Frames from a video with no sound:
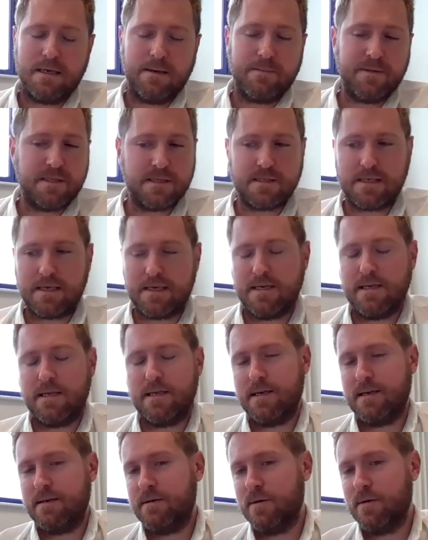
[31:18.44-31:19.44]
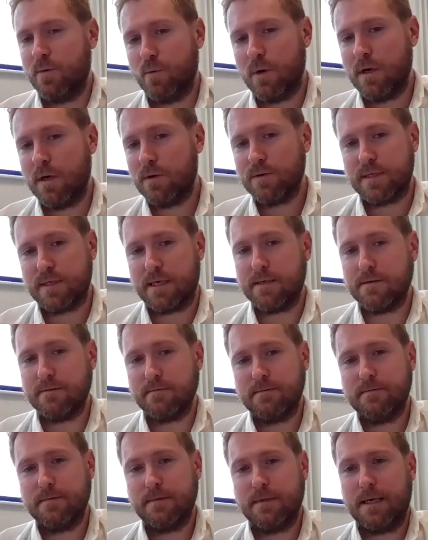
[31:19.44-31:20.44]
let me just say again, well
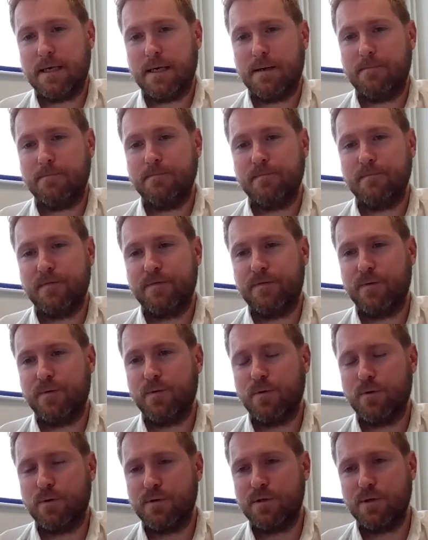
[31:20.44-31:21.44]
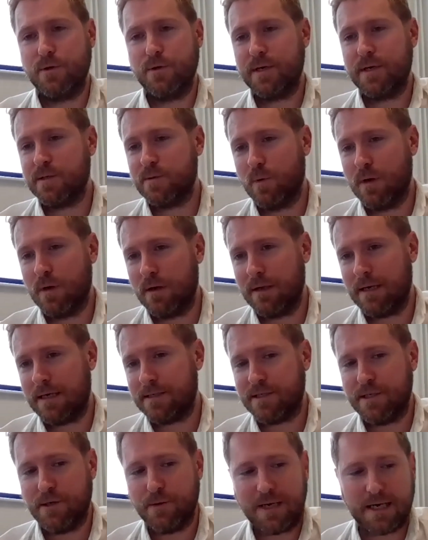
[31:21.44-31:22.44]
done for doing as well
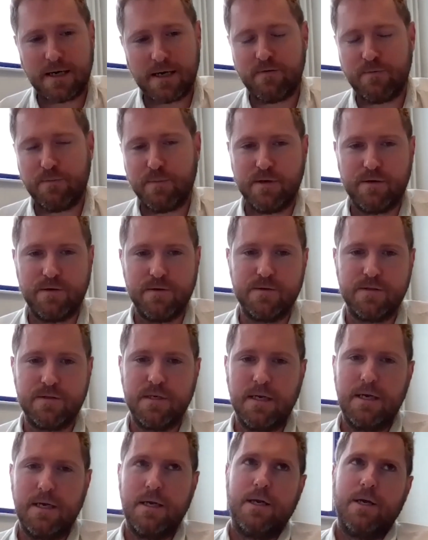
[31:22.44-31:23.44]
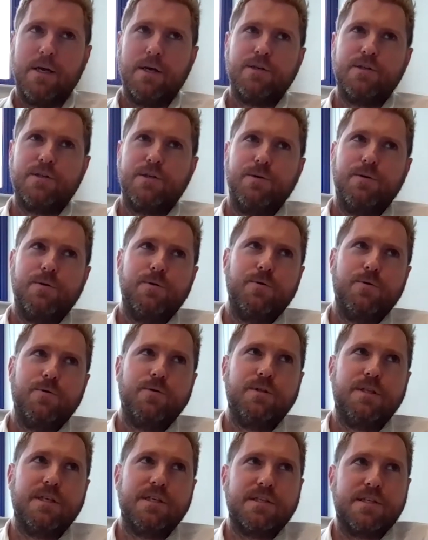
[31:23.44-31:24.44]
as you have, because to
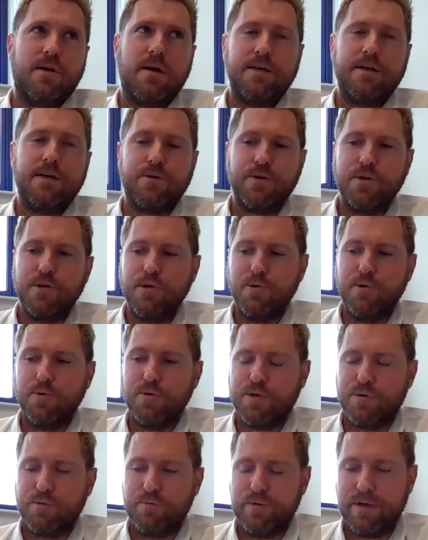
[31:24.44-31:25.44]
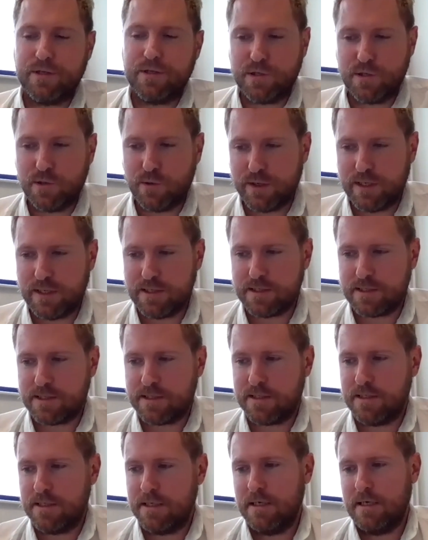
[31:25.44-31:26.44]
decide on a new career
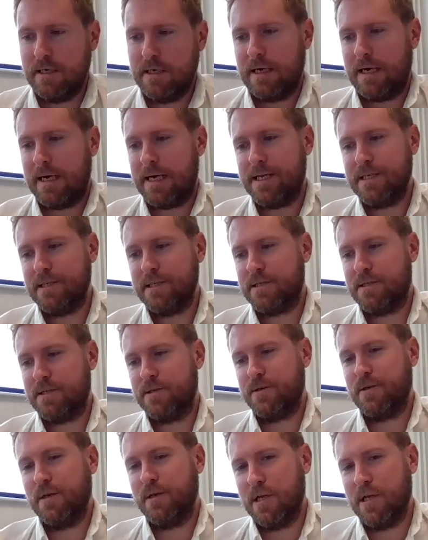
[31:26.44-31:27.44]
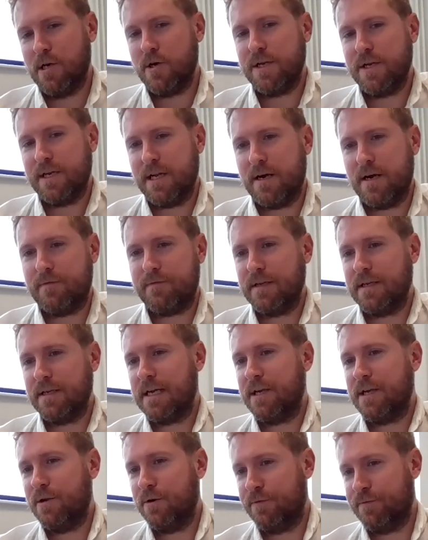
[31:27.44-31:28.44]
choice and to learn enough and
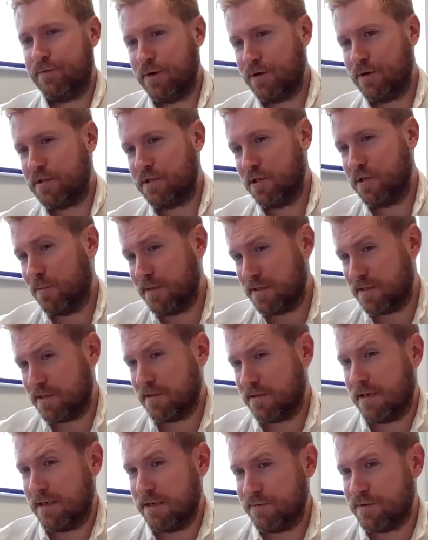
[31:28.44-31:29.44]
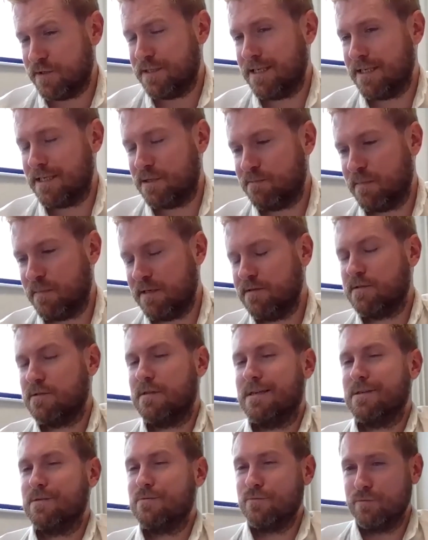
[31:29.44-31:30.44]
get your first job inside of 6 months,
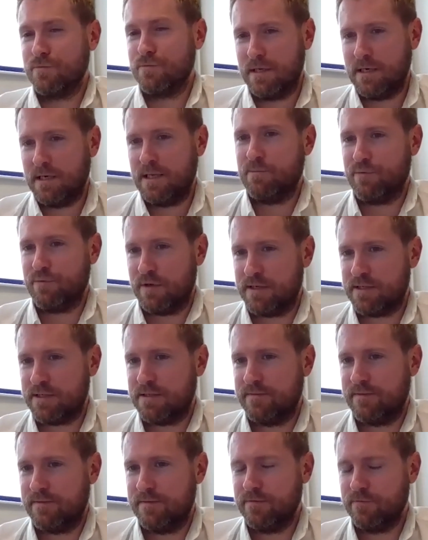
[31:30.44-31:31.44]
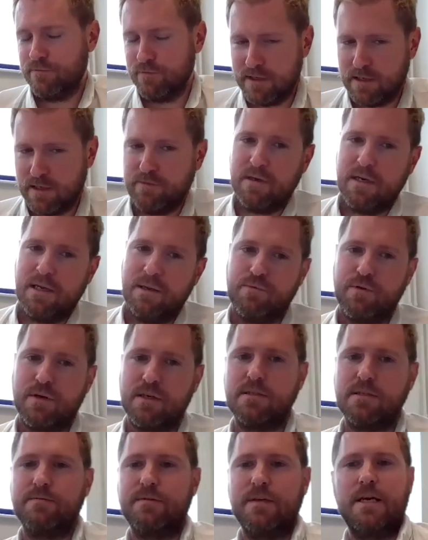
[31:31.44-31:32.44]
that's really impressive, really, really
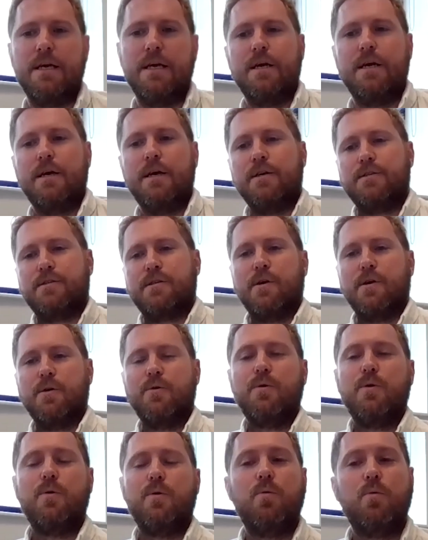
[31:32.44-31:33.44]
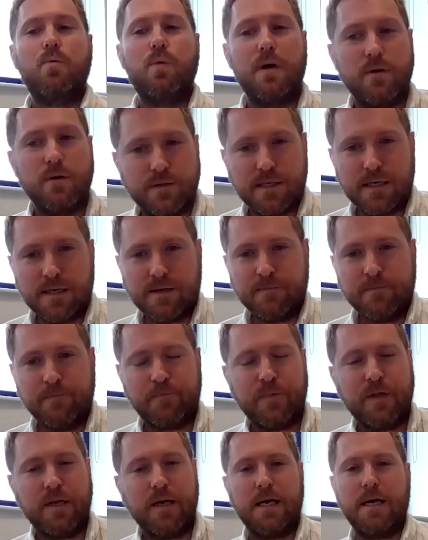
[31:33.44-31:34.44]
impressive. So well done.
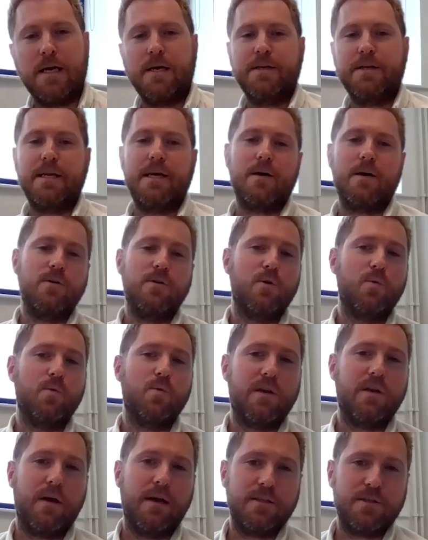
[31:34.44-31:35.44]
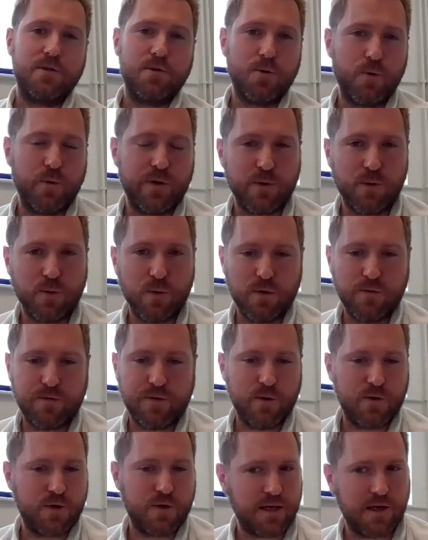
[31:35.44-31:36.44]
Now, look, we'd like to talk with all of
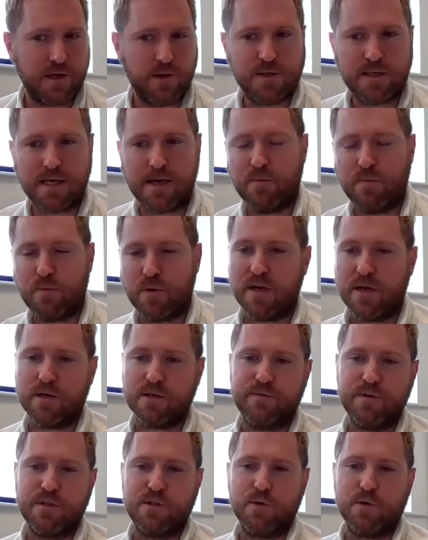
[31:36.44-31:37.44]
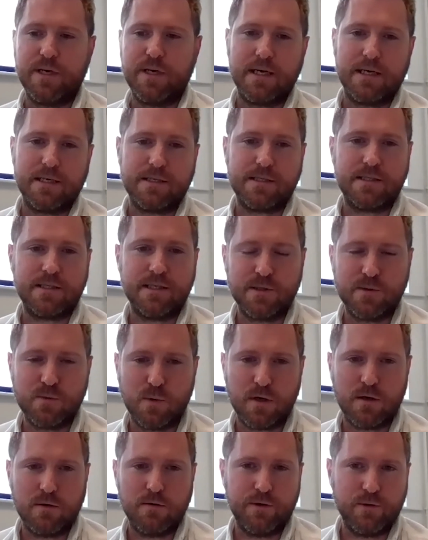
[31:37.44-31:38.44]
you. Thank you to everybody else for joining us as
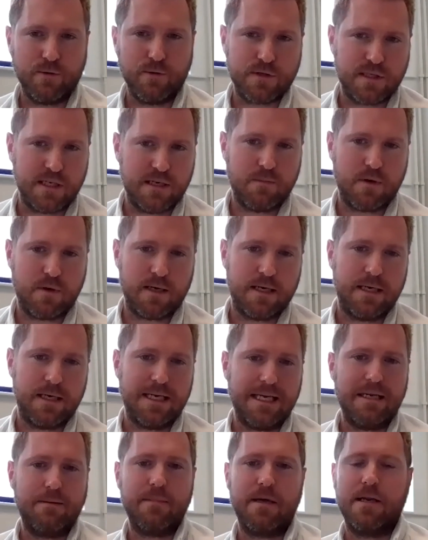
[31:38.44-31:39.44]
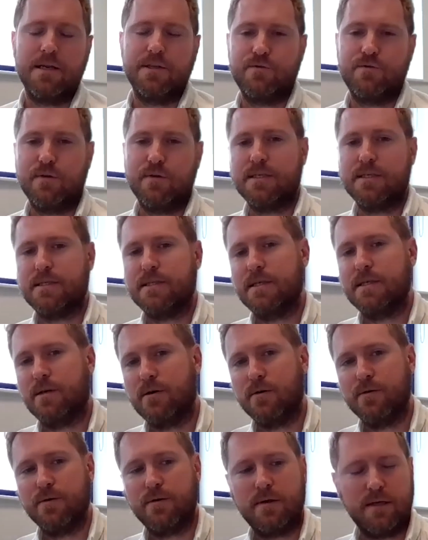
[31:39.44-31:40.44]
well. You'll see my email address
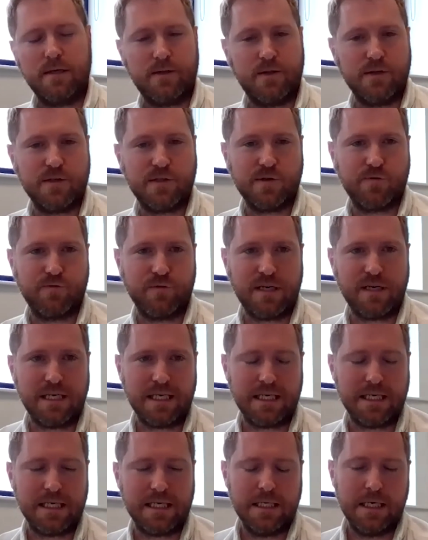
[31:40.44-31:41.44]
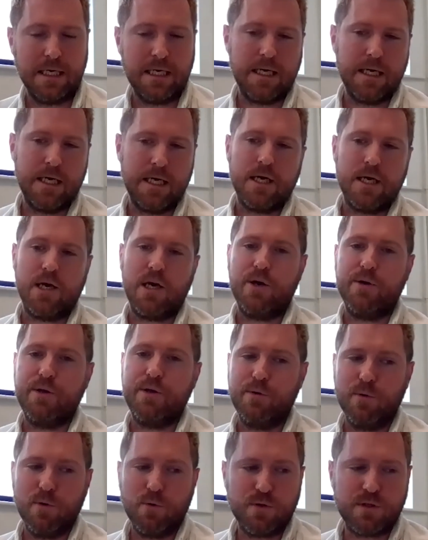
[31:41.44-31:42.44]
on the screen here.
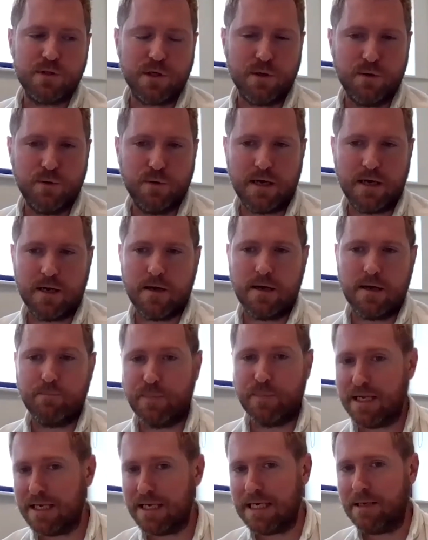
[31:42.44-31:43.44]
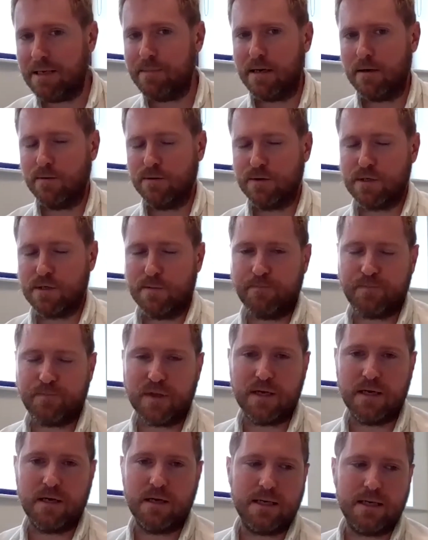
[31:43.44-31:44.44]
You will also be emailed
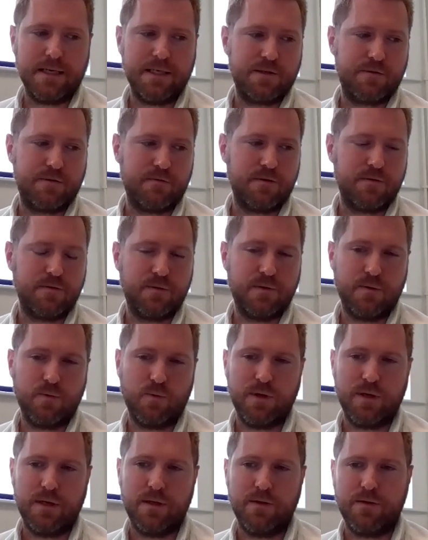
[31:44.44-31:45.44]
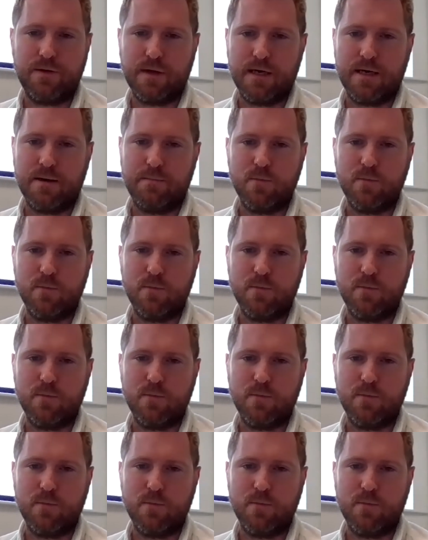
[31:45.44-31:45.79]
later on with